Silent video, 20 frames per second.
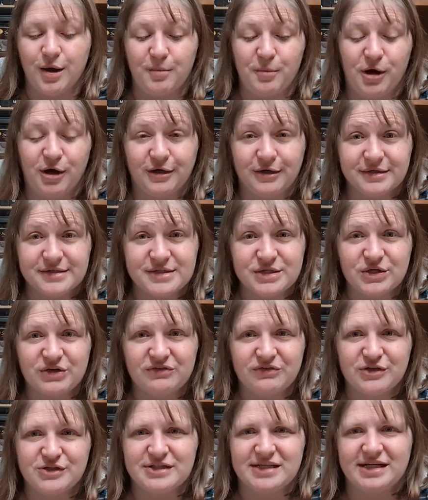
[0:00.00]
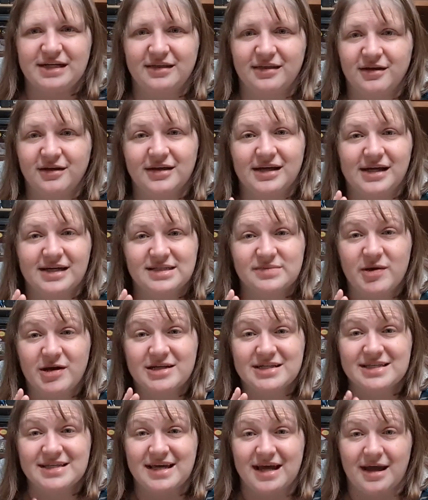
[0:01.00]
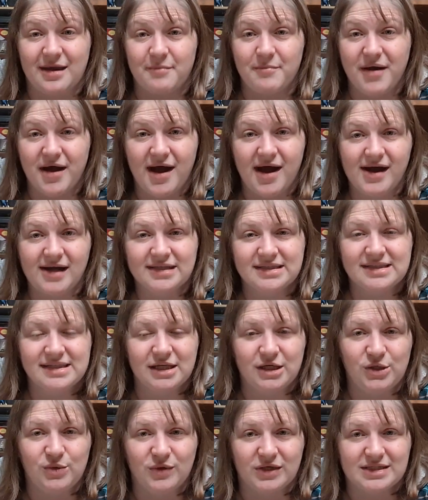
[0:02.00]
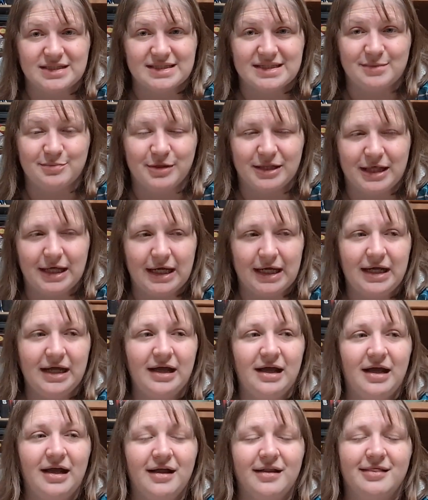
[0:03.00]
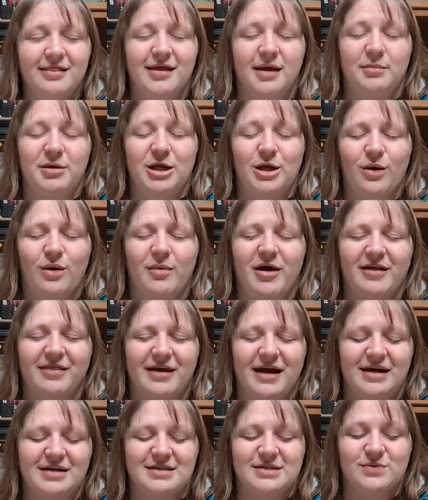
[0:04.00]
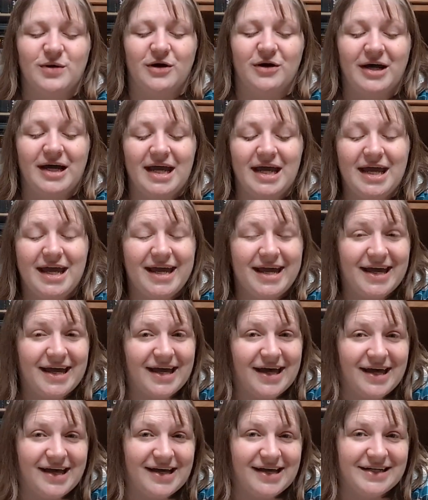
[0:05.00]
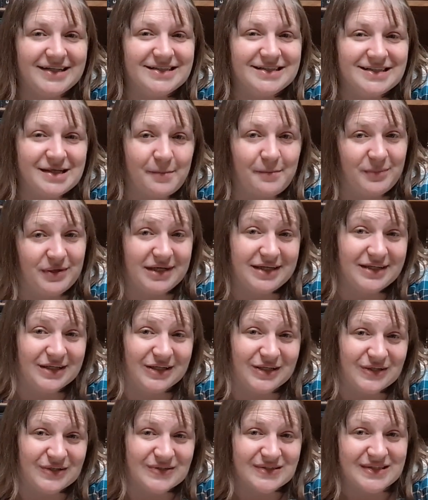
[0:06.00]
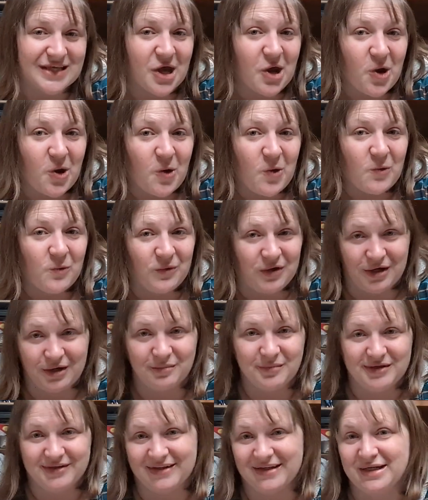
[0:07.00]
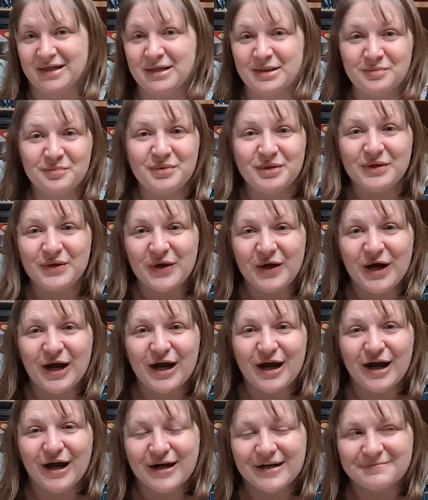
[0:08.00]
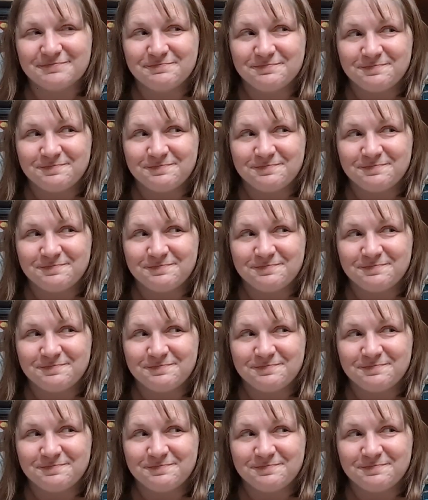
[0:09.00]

Also, if there's anything on Xbox Game Pass that you want to see played, let me know about that as well. And big news, we are building a computer,